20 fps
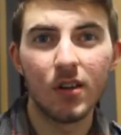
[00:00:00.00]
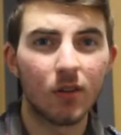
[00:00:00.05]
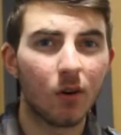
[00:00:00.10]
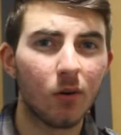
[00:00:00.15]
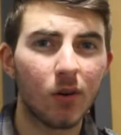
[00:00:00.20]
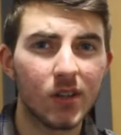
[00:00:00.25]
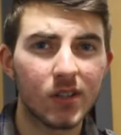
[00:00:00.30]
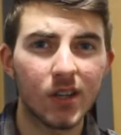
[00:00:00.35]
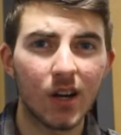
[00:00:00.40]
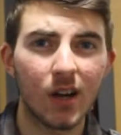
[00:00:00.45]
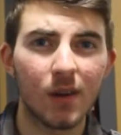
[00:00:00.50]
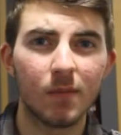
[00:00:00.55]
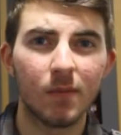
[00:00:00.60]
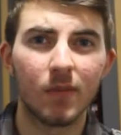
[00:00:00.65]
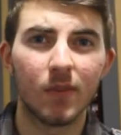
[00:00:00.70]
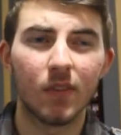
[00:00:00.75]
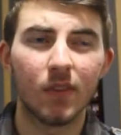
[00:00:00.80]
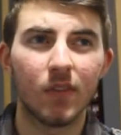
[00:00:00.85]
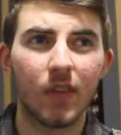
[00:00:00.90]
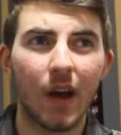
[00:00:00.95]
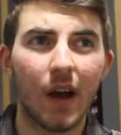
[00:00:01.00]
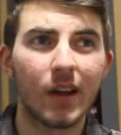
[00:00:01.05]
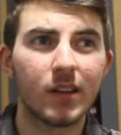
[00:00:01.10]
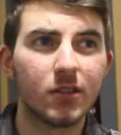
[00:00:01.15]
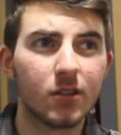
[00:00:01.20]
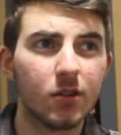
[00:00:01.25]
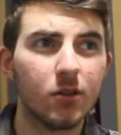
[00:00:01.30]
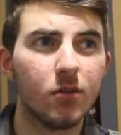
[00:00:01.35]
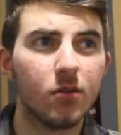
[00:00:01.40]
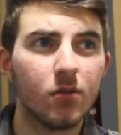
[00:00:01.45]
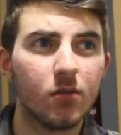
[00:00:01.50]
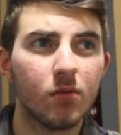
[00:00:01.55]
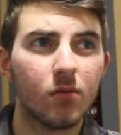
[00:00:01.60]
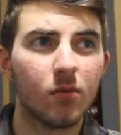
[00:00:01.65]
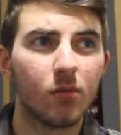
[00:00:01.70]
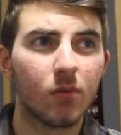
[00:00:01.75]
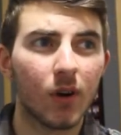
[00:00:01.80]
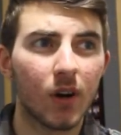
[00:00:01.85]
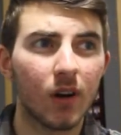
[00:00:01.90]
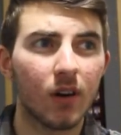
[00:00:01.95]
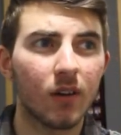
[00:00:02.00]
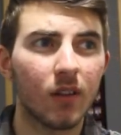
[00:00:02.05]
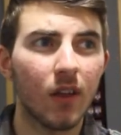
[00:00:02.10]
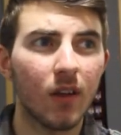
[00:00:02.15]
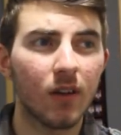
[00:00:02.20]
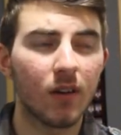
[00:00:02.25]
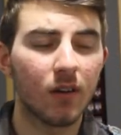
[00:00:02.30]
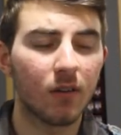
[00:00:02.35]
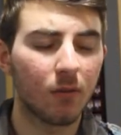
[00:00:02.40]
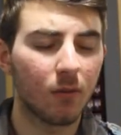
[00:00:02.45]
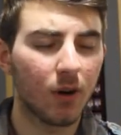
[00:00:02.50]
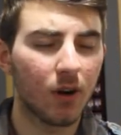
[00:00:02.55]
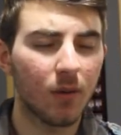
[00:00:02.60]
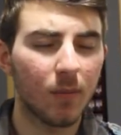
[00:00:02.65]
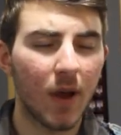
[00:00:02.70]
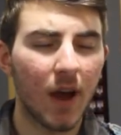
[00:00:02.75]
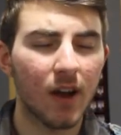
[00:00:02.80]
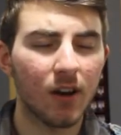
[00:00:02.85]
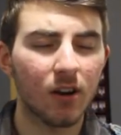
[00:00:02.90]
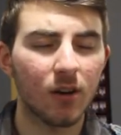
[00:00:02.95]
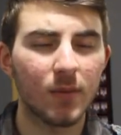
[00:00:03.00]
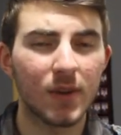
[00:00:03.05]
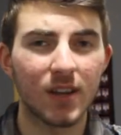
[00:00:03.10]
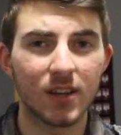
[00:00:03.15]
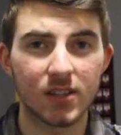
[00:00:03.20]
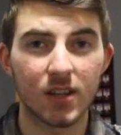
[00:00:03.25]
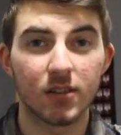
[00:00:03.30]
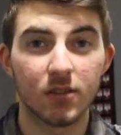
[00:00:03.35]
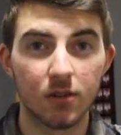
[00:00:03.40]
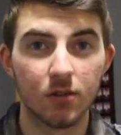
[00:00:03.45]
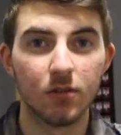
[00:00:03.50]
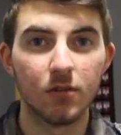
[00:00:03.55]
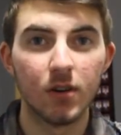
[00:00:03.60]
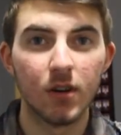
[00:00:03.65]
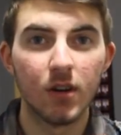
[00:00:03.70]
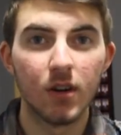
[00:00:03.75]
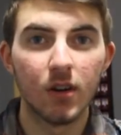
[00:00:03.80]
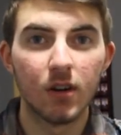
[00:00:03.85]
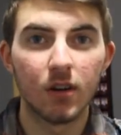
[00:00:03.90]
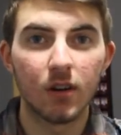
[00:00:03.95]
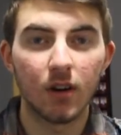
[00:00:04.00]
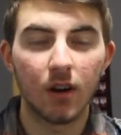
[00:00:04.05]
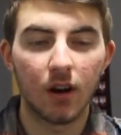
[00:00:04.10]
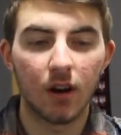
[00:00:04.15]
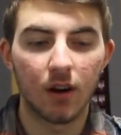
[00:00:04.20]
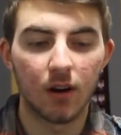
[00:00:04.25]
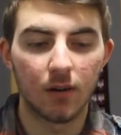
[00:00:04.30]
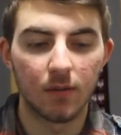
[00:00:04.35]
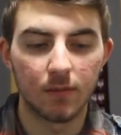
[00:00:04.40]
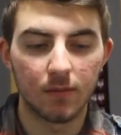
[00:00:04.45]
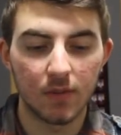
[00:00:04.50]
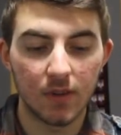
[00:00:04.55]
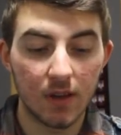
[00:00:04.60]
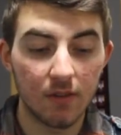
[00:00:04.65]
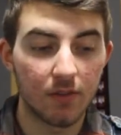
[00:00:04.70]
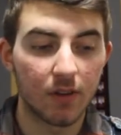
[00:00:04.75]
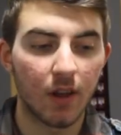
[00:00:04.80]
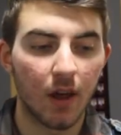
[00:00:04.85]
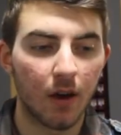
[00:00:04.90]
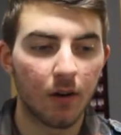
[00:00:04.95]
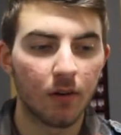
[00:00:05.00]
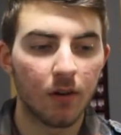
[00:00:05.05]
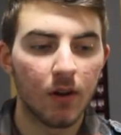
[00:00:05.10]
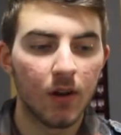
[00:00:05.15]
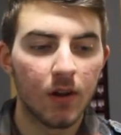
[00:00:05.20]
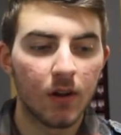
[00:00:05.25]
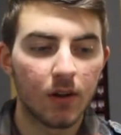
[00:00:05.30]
The only time that I do wear a Packer, because I do, even now,